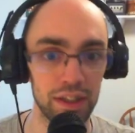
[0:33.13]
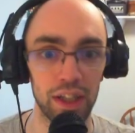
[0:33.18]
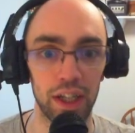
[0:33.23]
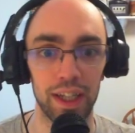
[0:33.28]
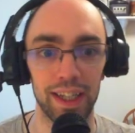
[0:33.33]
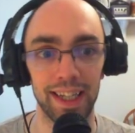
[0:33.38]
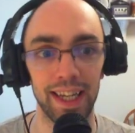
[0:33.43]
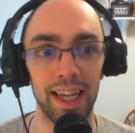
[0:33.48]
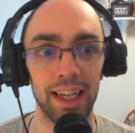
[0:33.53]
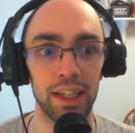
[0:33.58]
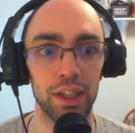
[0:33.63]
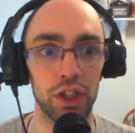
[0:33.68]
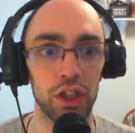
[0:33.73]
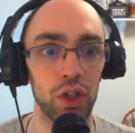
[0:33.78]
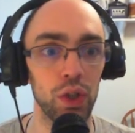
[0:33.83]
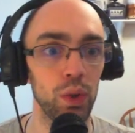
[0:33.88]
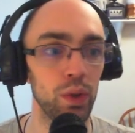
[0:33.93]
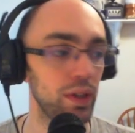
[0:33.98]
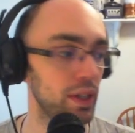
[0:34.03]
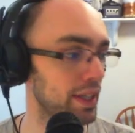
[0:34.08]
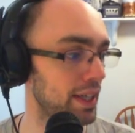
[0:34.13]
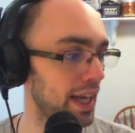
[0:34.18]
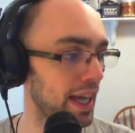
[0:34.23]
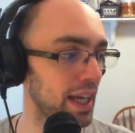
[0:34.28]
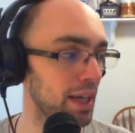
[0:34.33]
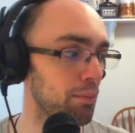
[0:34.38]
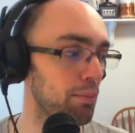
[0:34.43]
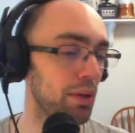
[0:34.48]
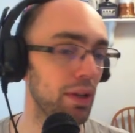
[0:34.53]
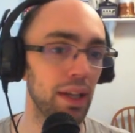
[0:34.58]
Let's get to the
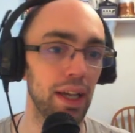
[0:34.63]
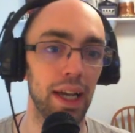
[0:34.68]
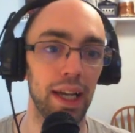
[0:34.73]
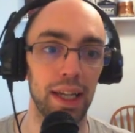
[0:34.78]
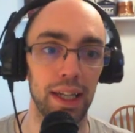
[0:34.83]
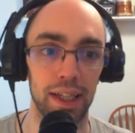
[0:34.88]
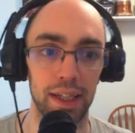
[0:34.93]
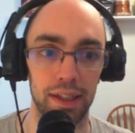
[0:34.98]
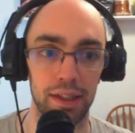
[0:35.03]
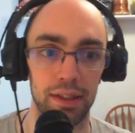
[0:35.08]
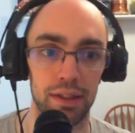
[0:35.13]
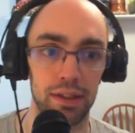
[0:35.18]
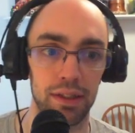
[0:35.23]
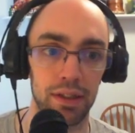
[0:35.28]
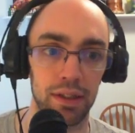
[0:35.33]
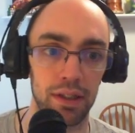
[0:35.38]
gameplay.